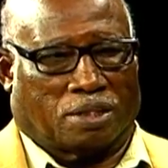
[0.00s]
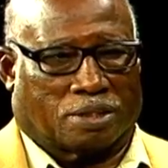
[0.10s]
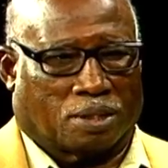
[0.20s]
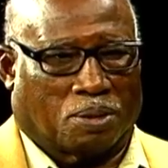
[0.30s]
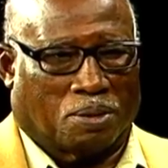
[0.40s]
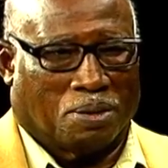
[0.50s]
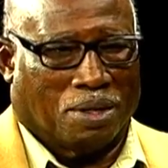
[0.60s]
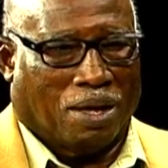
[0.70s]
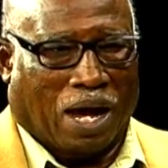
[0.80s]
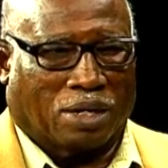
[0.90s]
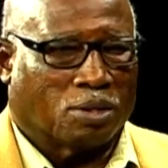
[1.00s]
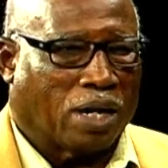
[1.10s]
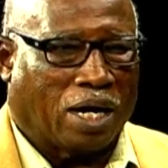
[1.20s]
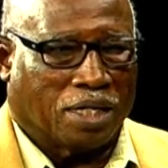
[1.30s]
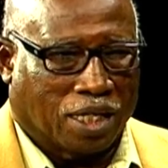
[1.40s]
So I don't know
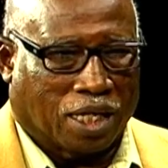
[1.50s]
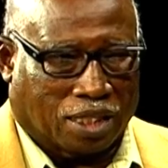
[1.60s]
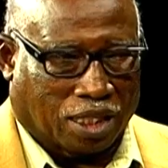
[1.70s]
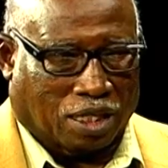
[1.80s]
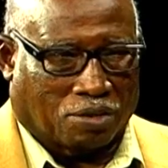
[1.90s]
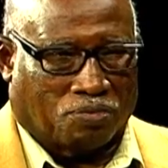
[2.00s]
how you get there,